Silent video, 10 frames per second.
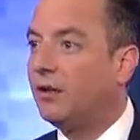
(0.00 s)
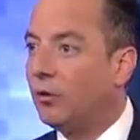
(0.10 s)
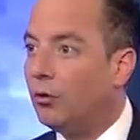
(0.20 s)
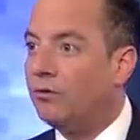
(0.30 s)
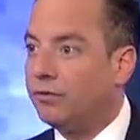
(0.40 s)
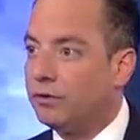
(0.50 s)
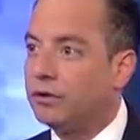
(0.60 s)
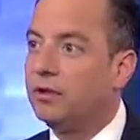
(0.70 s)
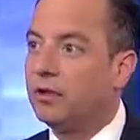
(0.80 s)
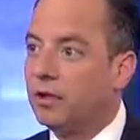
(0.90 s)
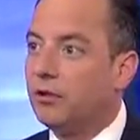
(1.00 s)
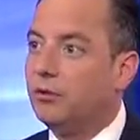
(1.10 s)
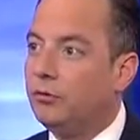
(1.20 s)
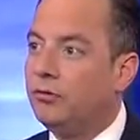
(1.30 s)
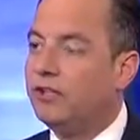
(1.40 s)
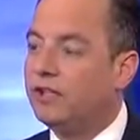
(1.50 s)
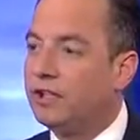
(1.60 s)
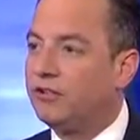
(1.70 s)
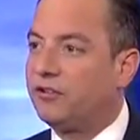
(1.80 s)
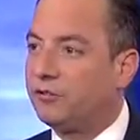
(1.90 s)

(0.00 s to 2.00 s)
over who's in that